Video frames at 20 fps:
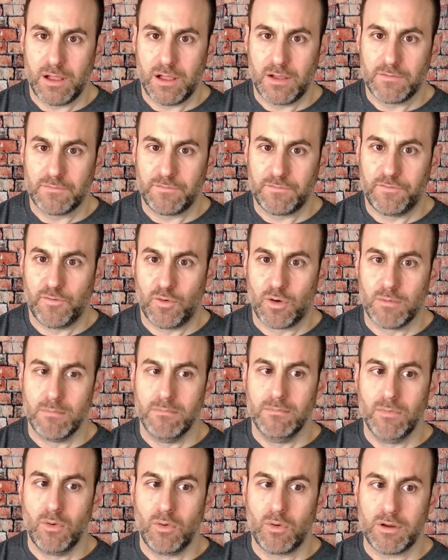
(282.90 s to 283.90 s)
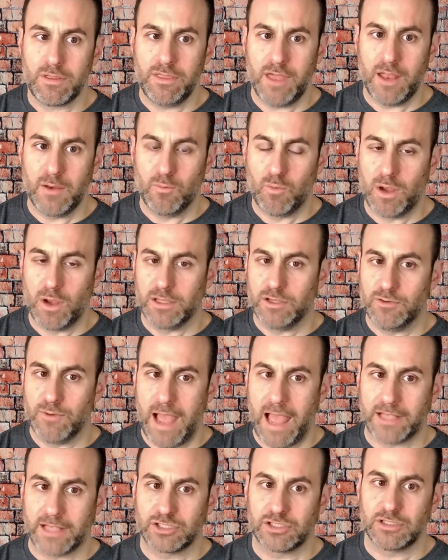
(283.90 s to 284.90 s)
for more than what you
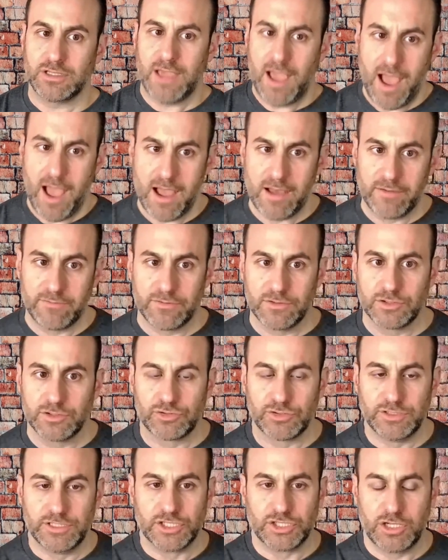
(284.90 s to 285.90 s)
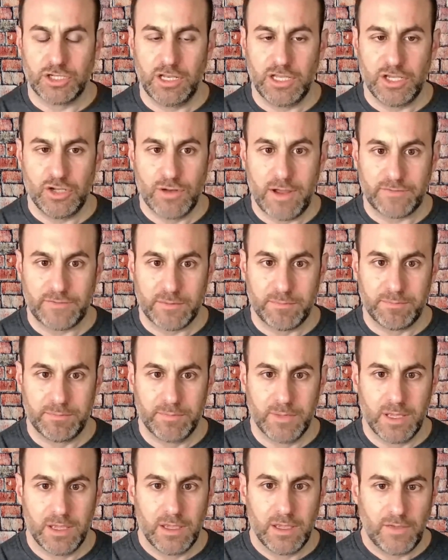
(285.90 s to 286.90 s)
actually have. Traditionally, you'd have to
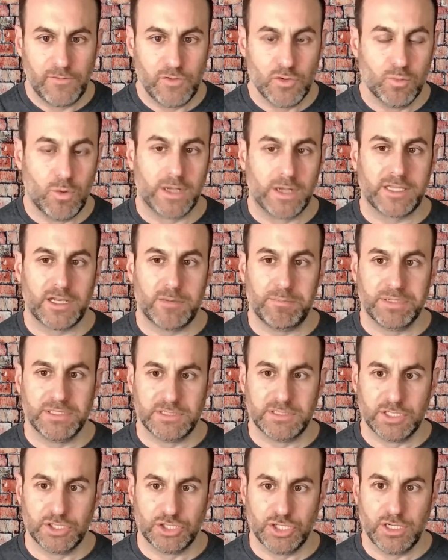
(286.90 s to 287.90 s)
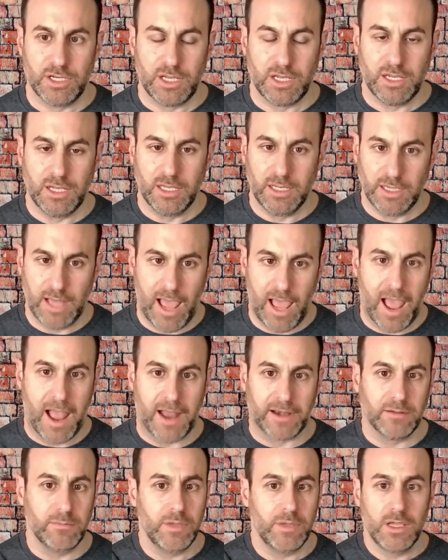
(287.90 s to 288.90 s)
if you wanted a position in
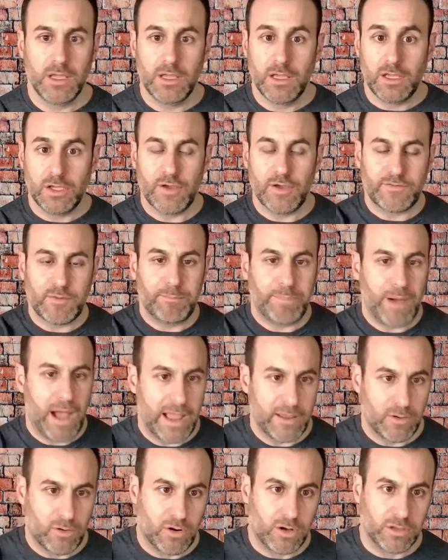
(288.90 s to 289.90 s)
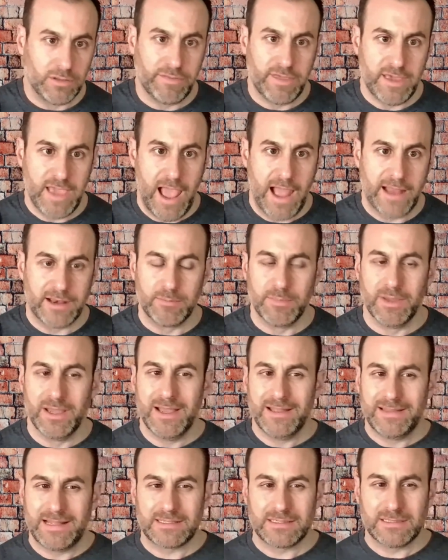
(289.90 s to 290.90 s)
Atom, you have to buy all of the Atom.
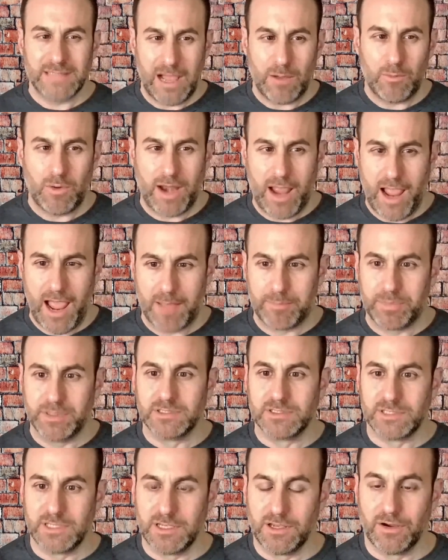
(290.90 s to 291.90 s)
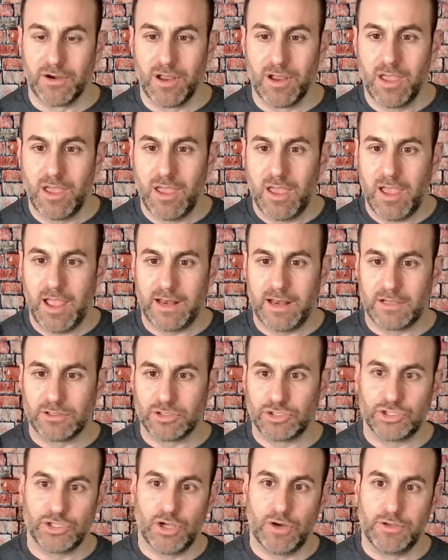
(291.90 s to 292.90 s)
That's not what happens here, and I'll
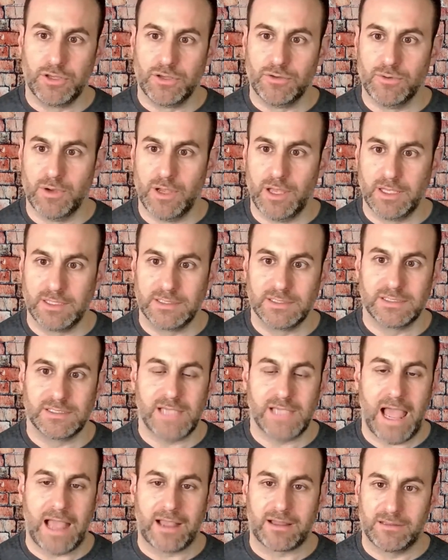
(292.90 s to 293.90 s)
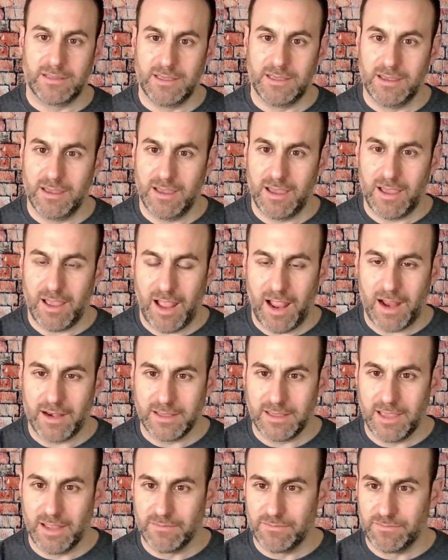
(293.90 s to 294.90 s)
show you exactly how
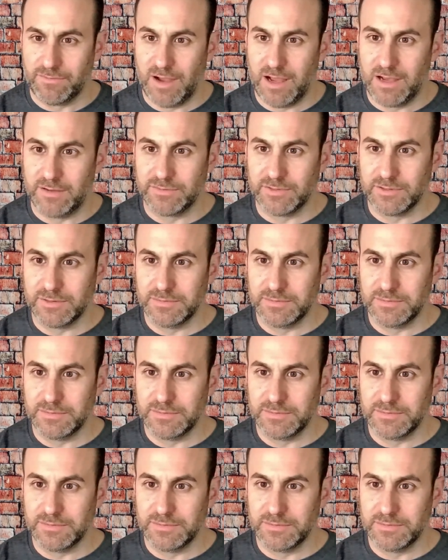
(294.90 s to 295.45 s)
to get involved.